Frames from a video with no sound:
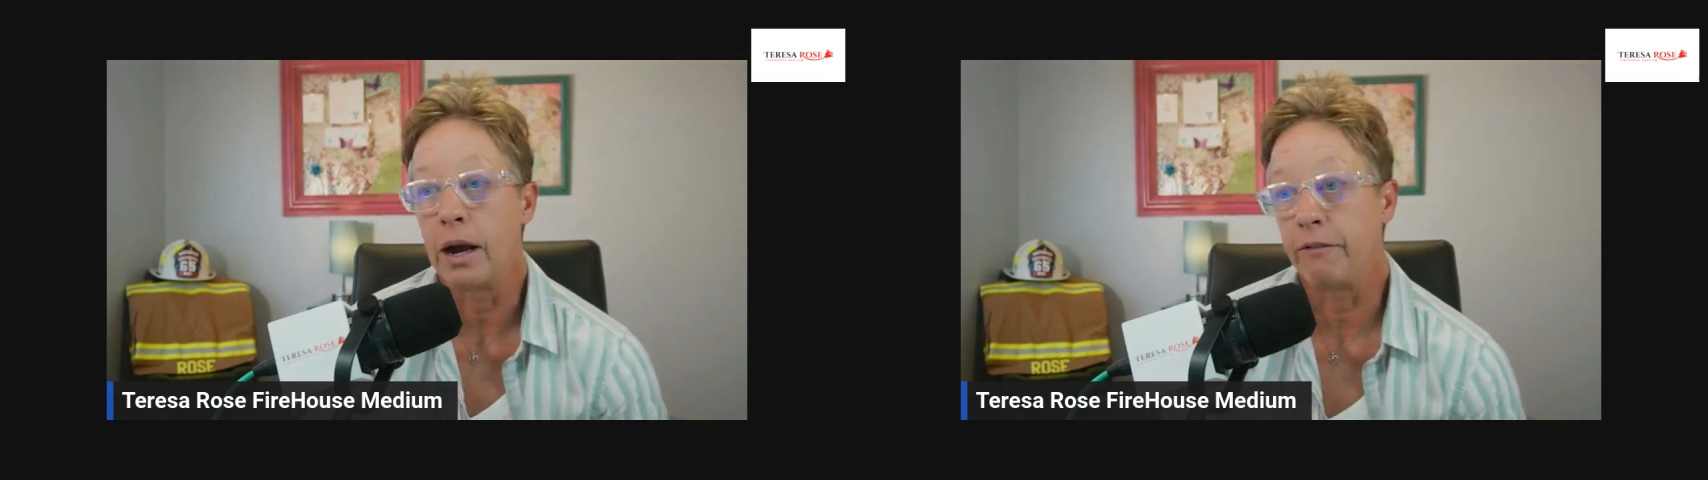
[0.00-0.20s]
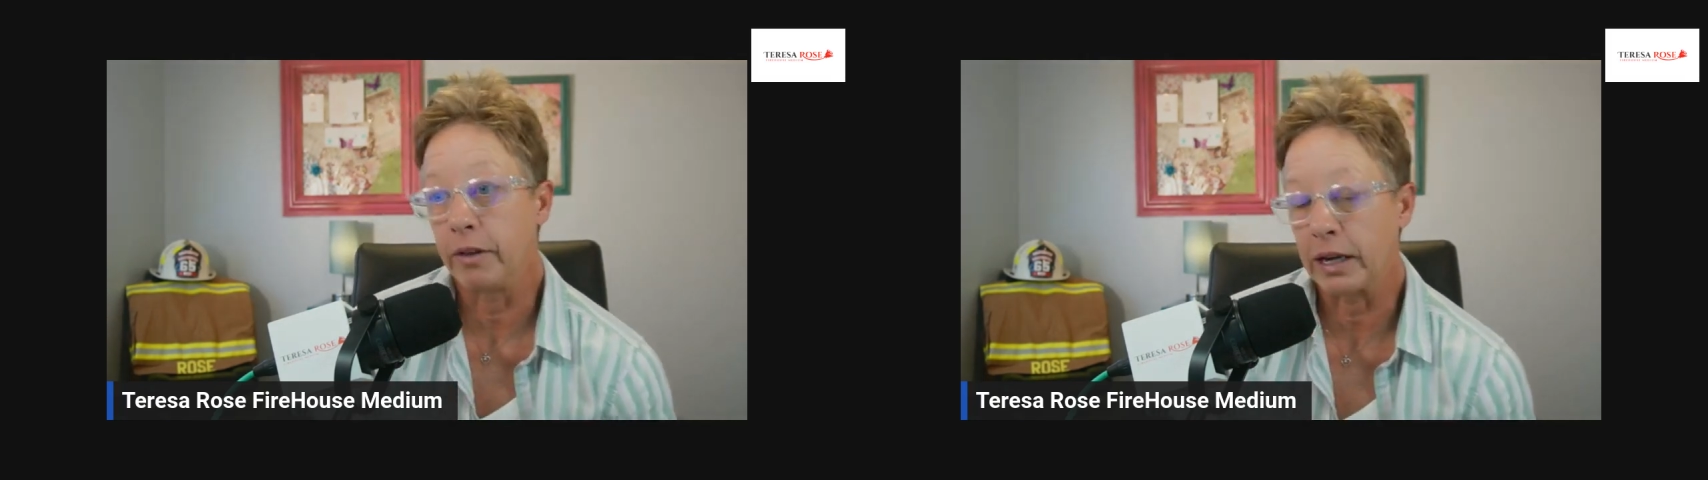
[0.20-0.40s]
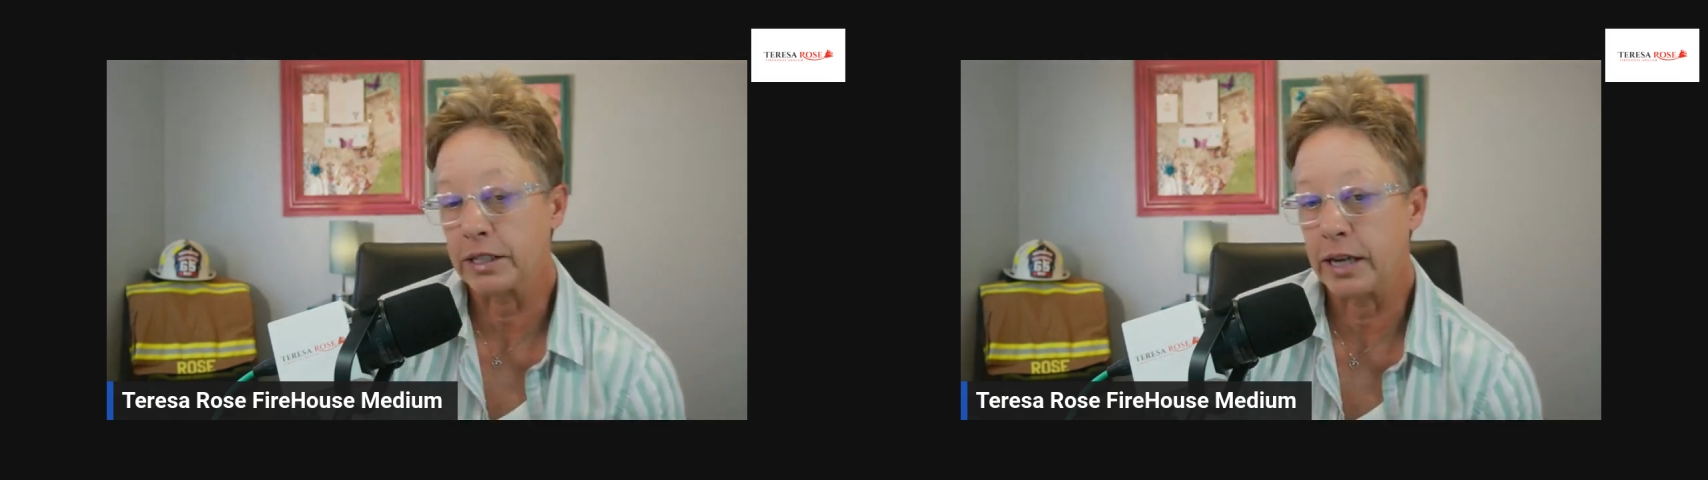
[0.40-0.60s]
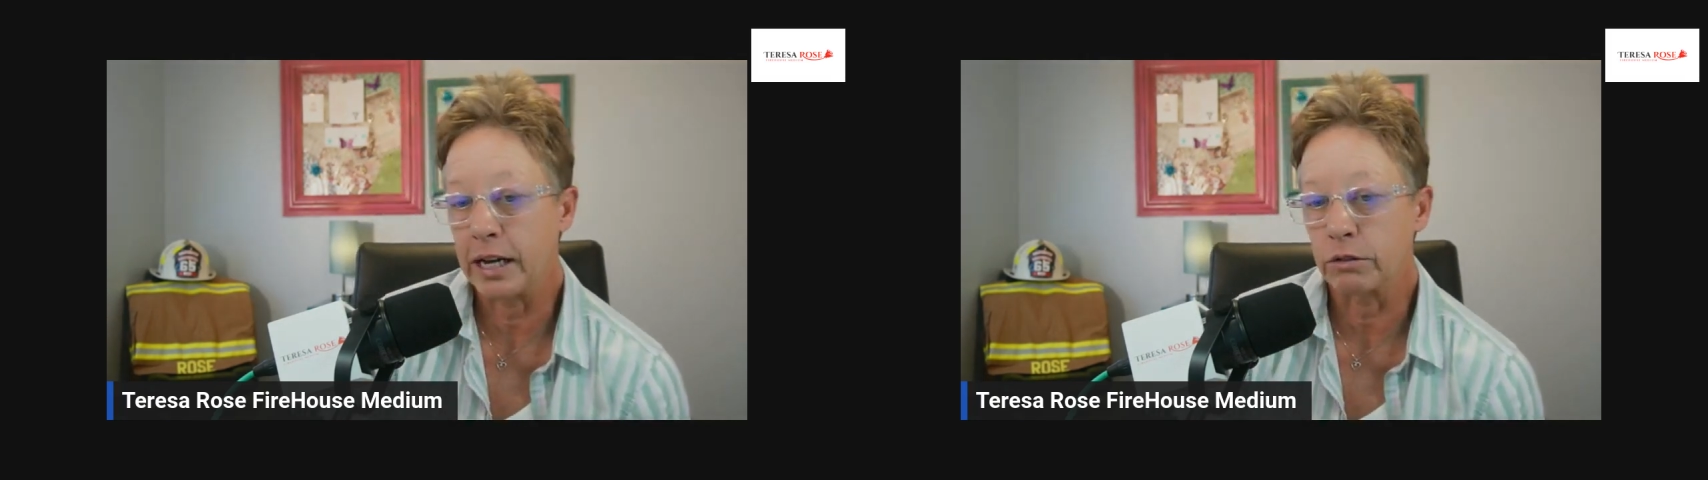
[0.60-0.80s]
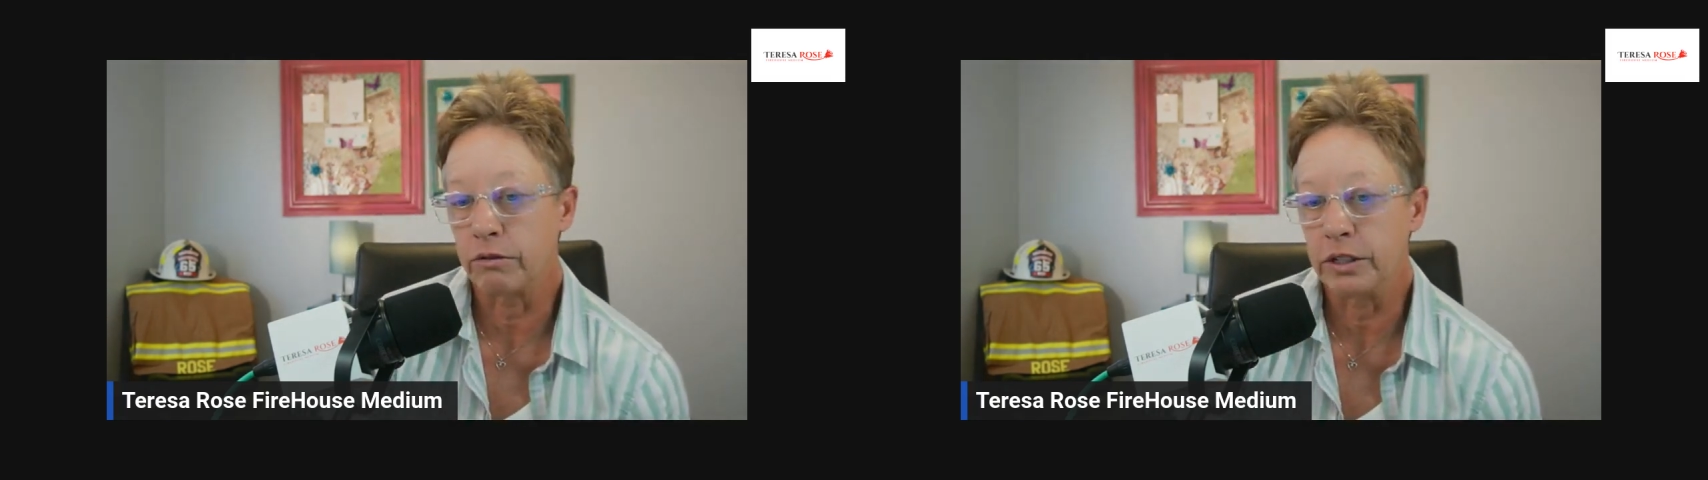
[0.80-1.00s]
I feel like it's an
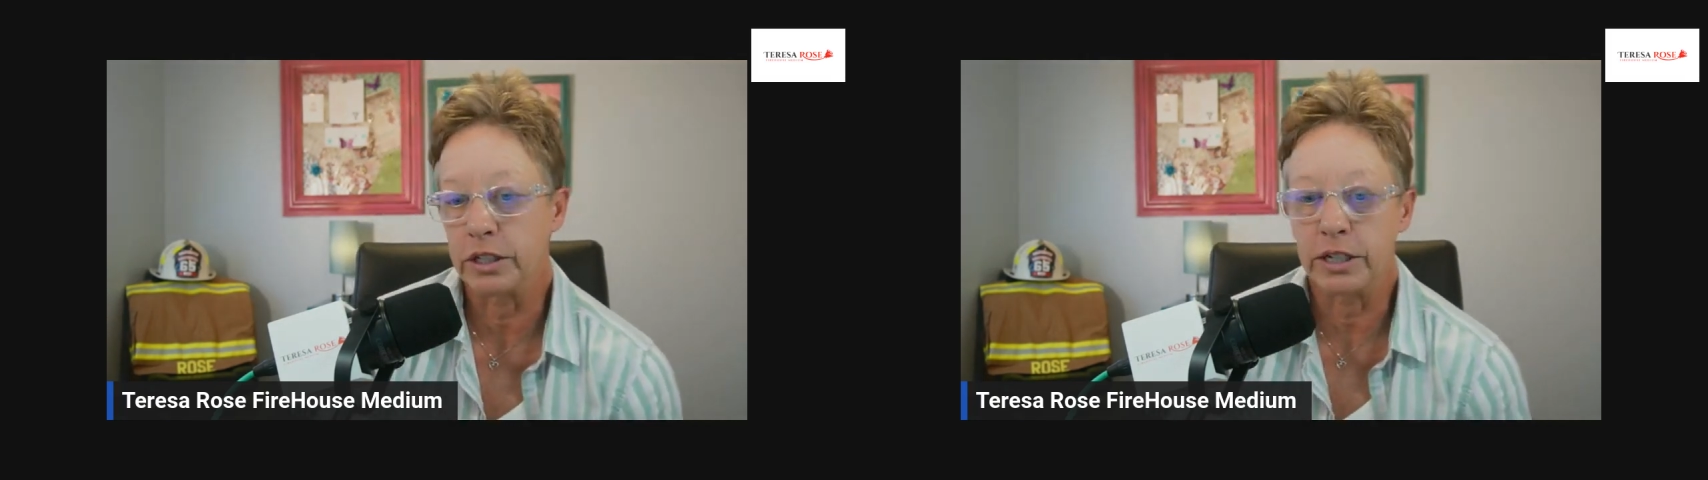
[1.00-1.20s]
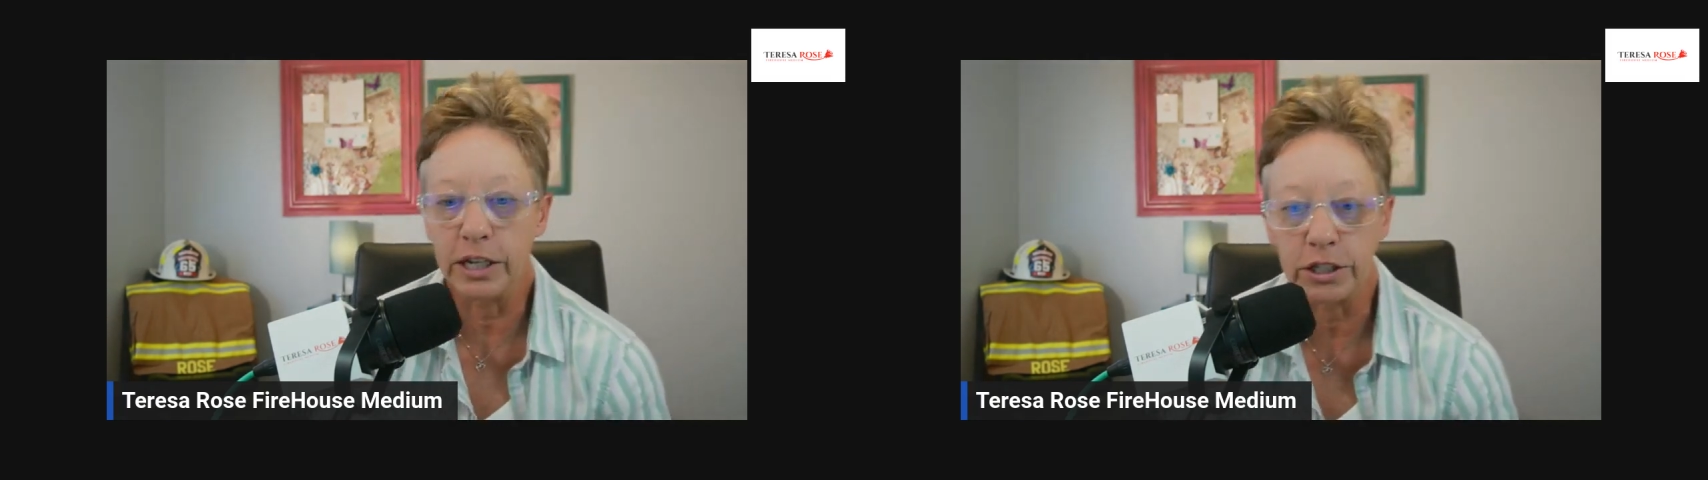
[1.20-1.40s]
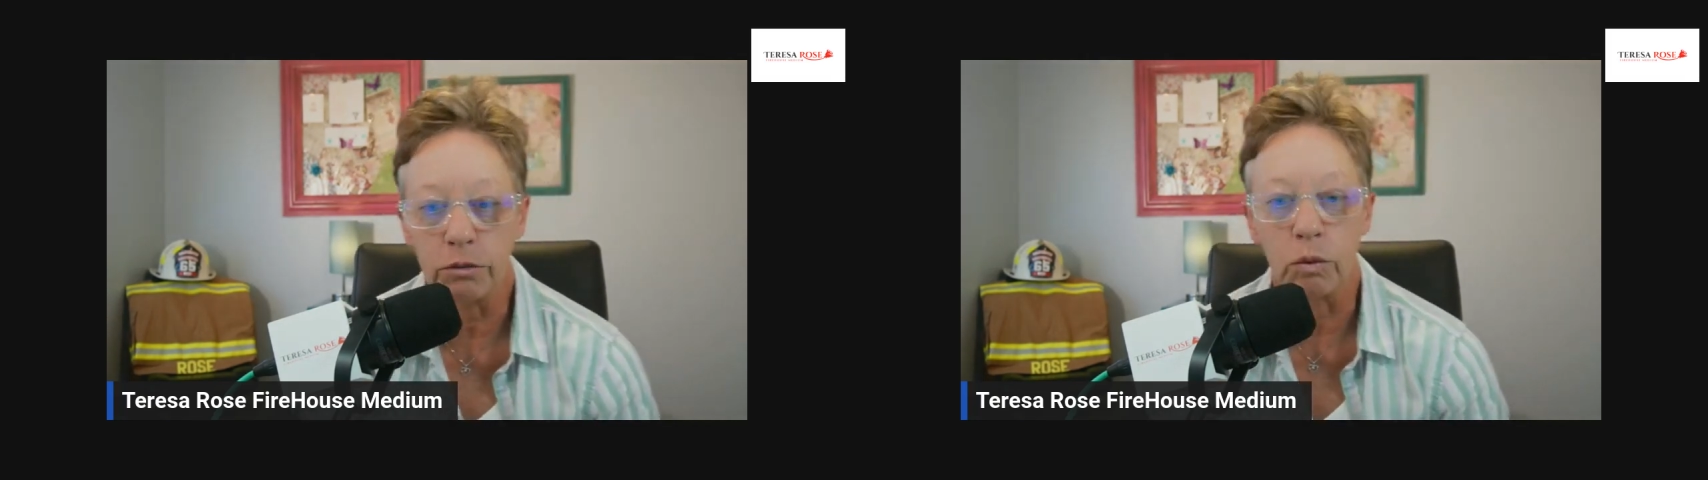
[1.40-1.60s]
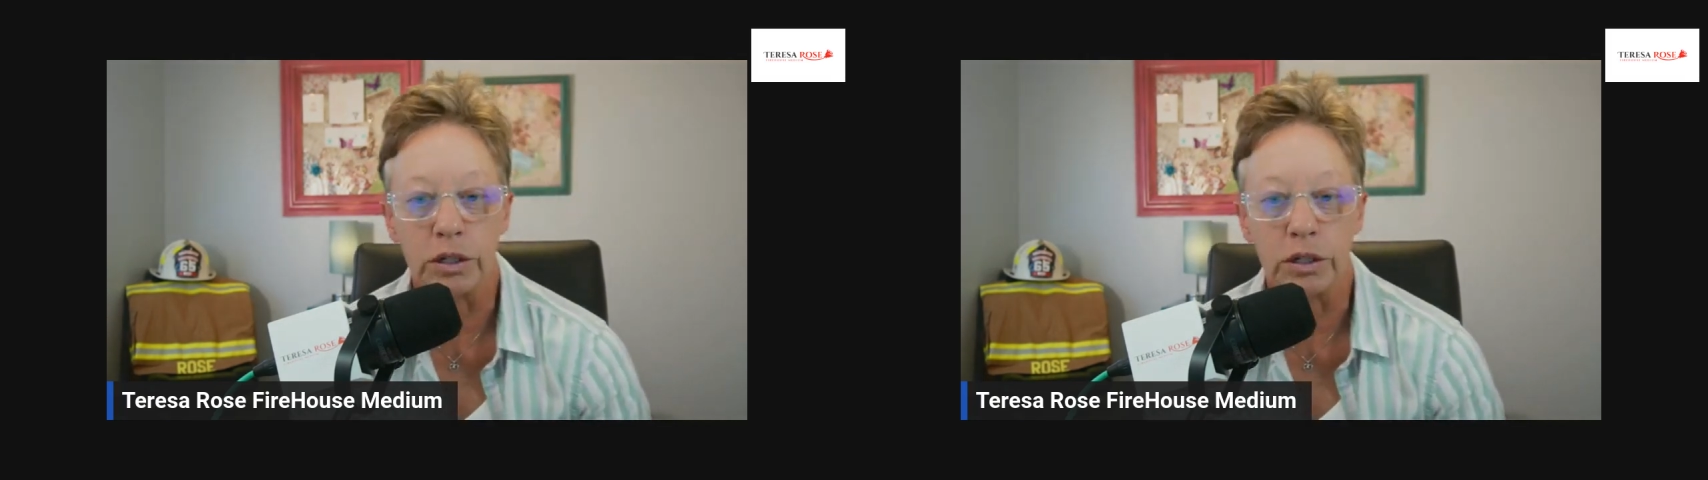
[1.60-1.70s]
actual visitation.